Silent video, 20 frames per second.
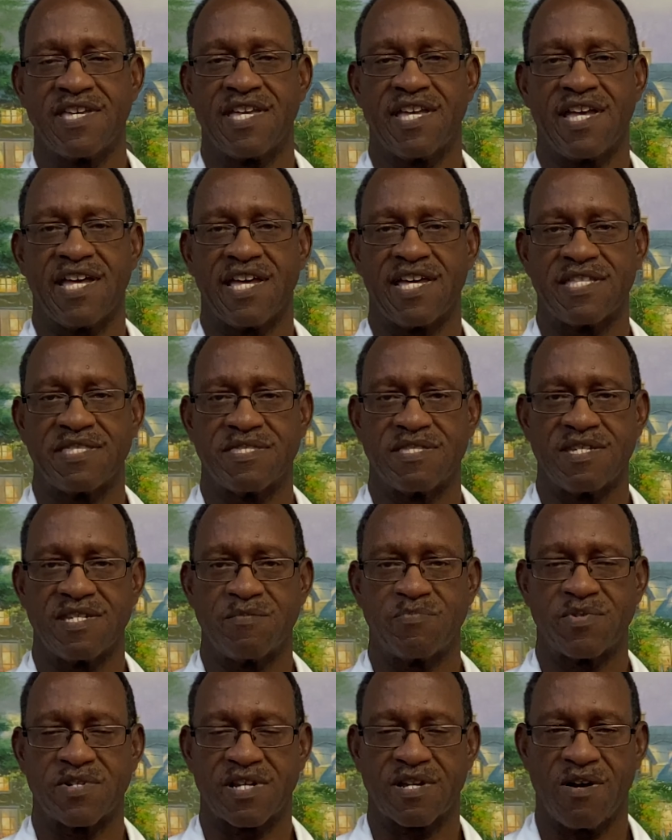and the
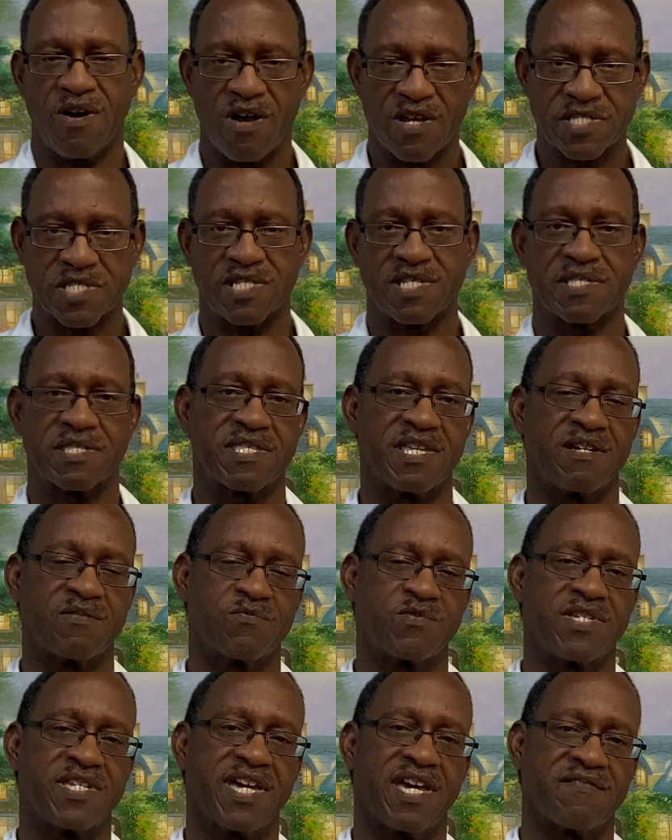precautions that
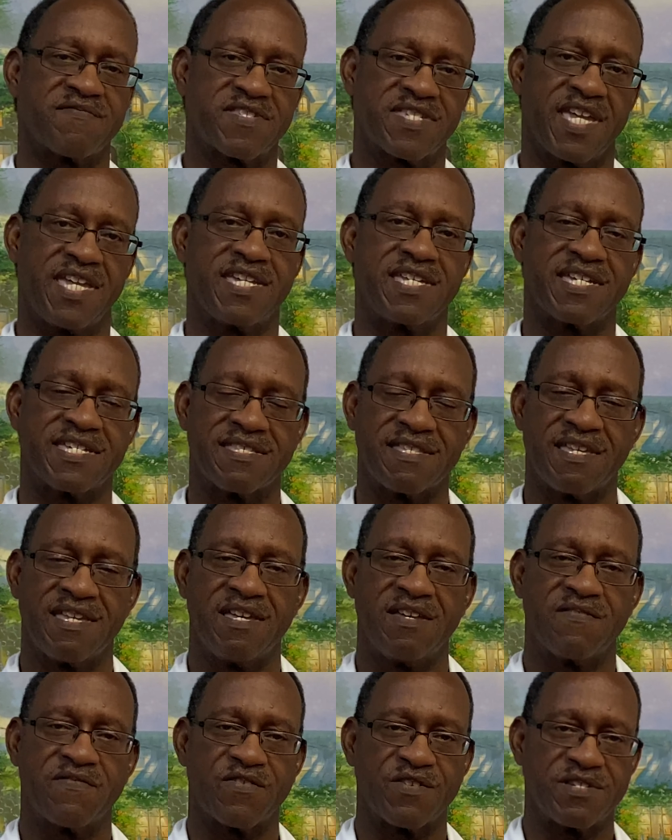we have taken
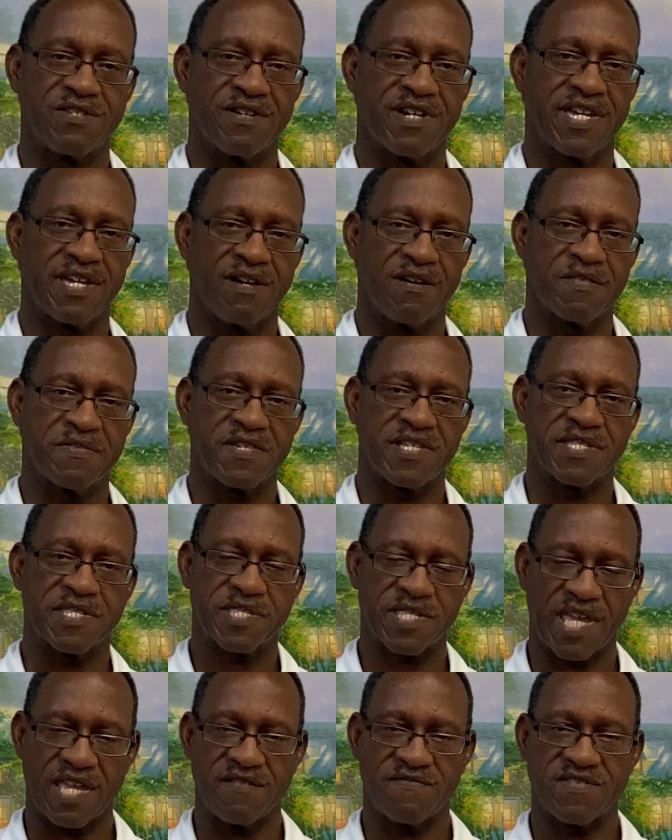for your health and
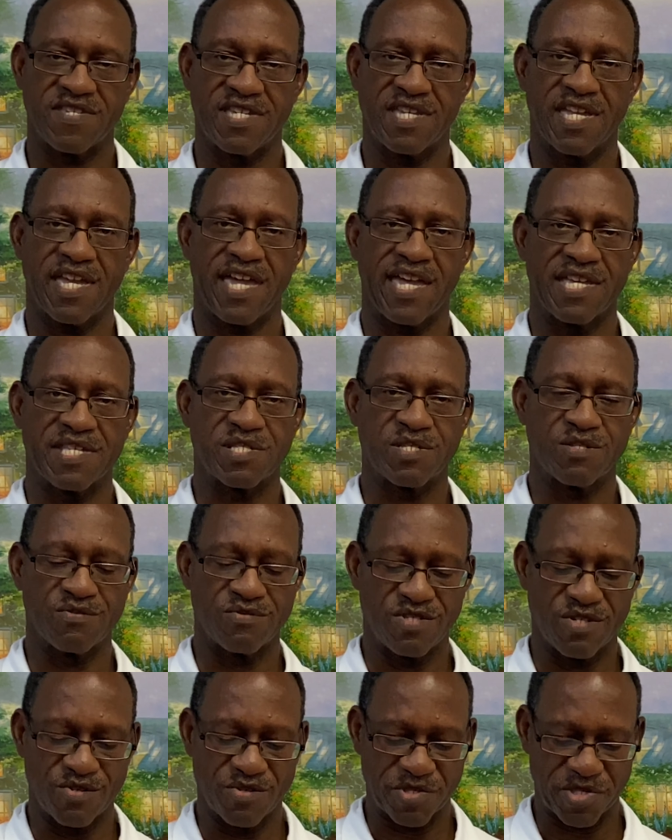safety as you
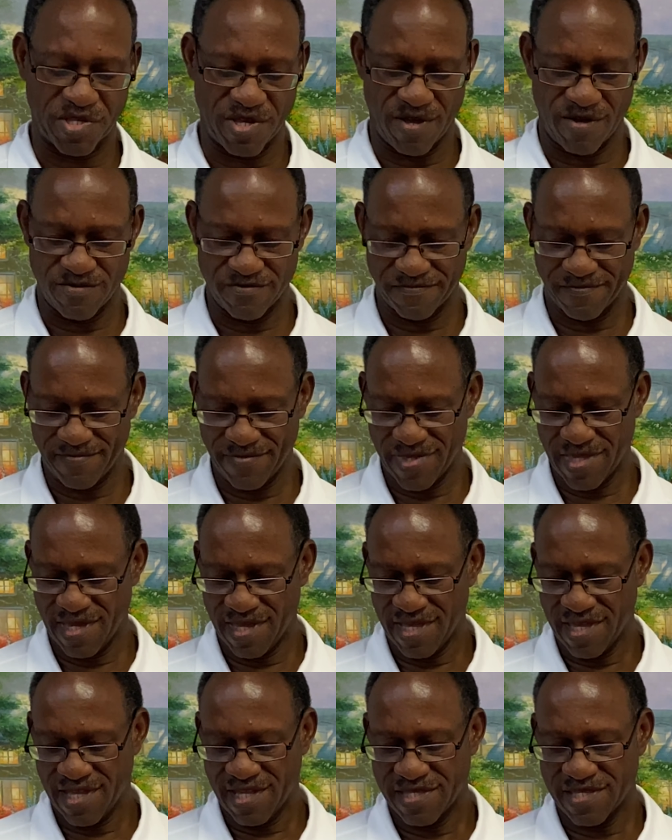do so.
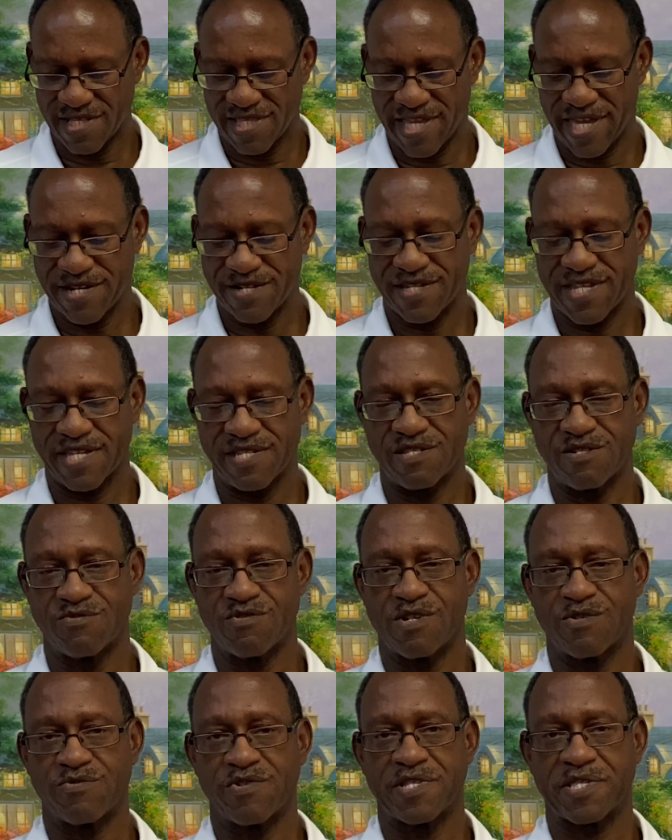The letter that you
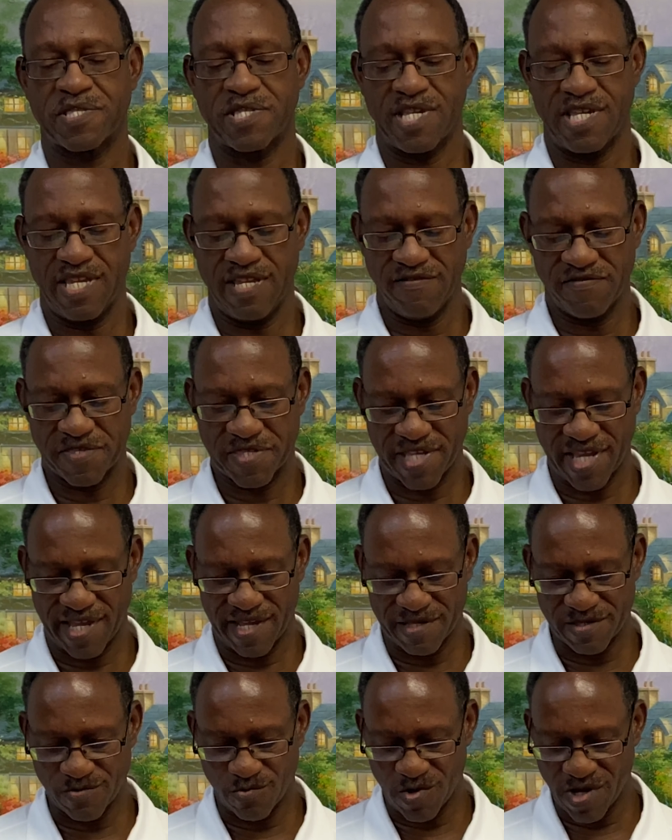will receive
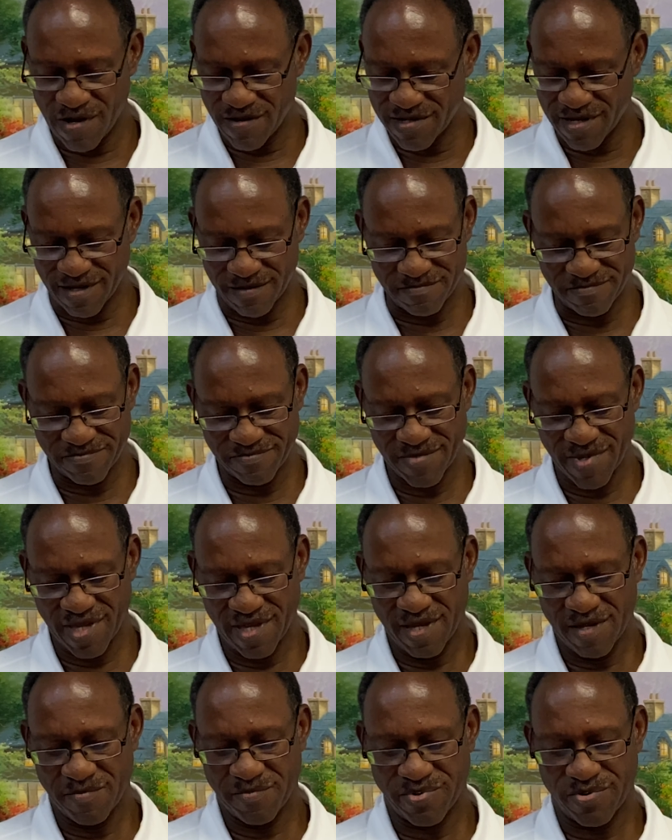says, Welcome.
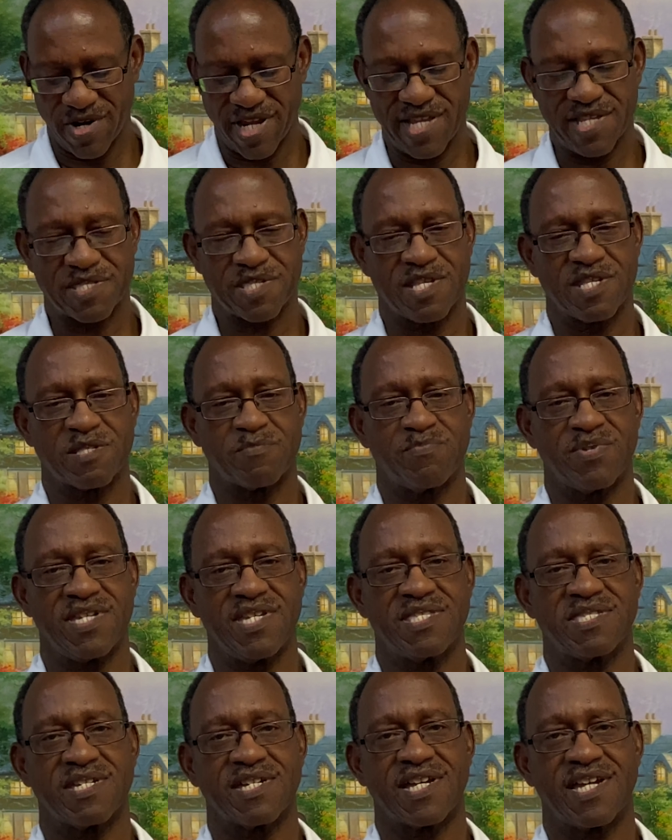Praises be
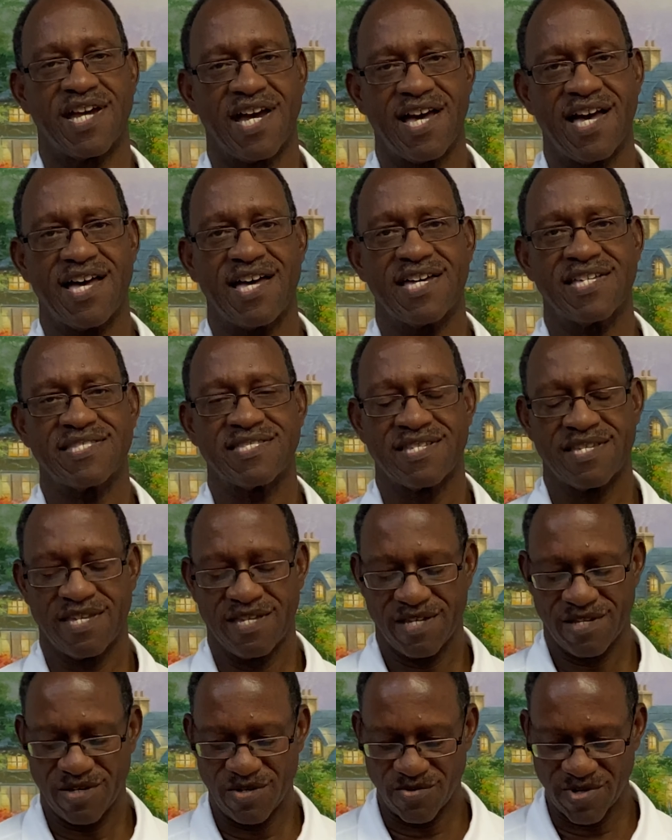to God
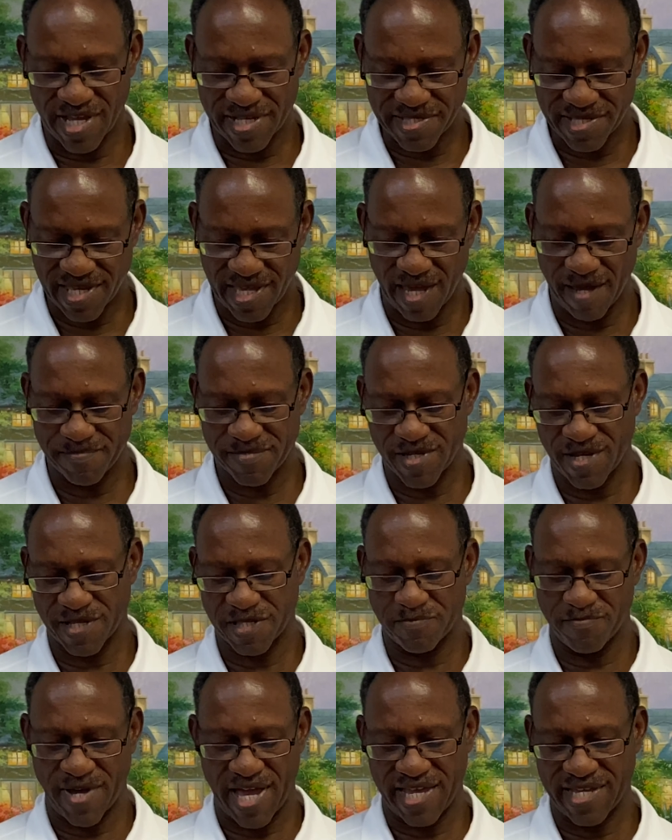who has kept us
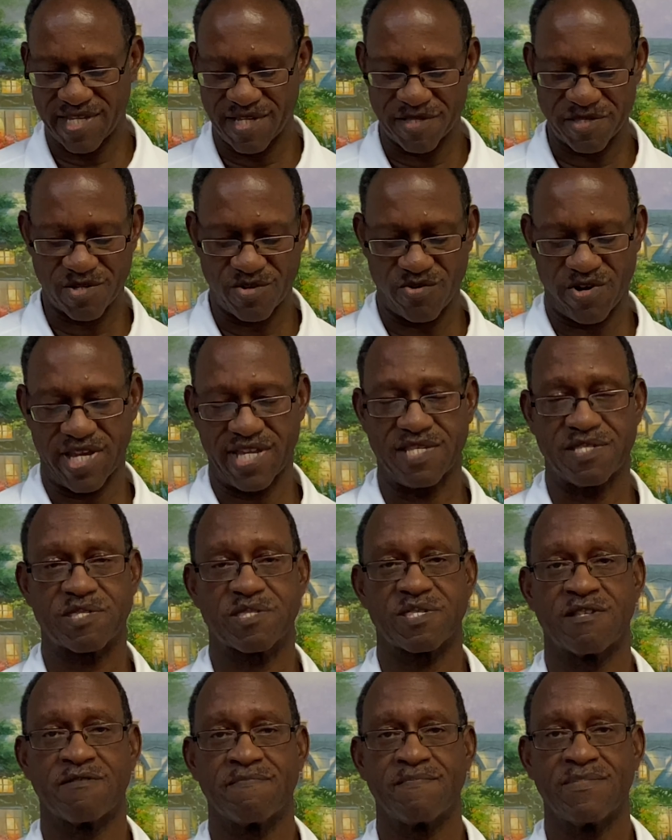by his grace.
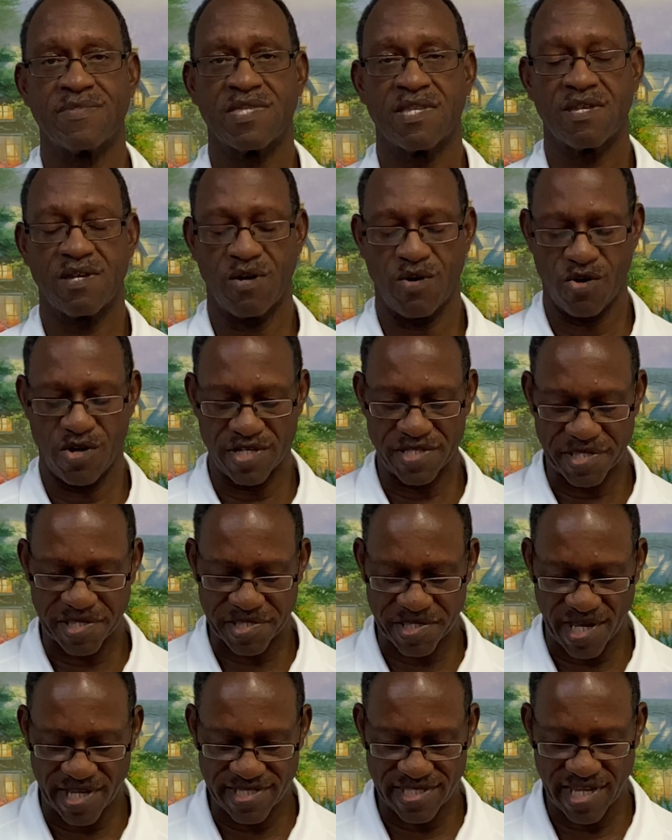On
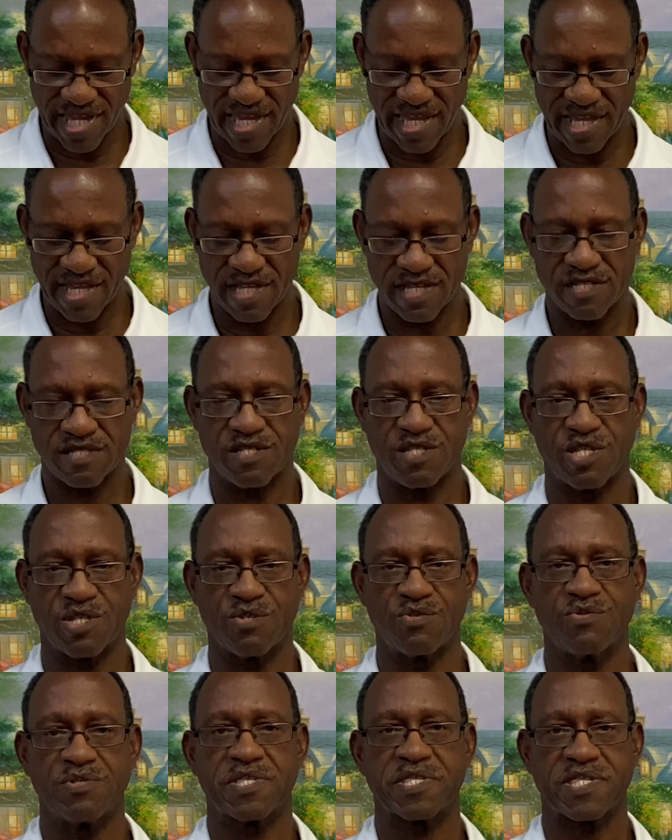Sunday,
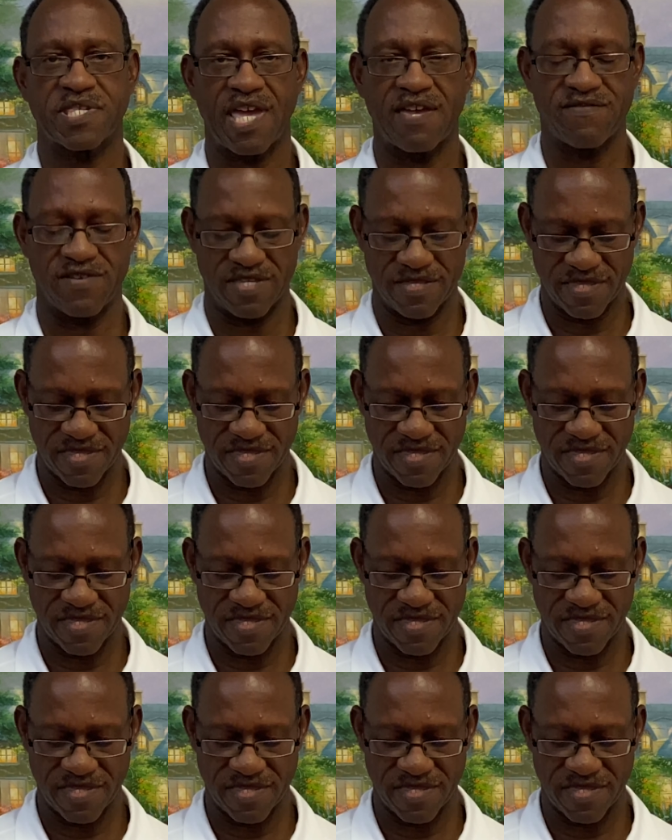June 7th,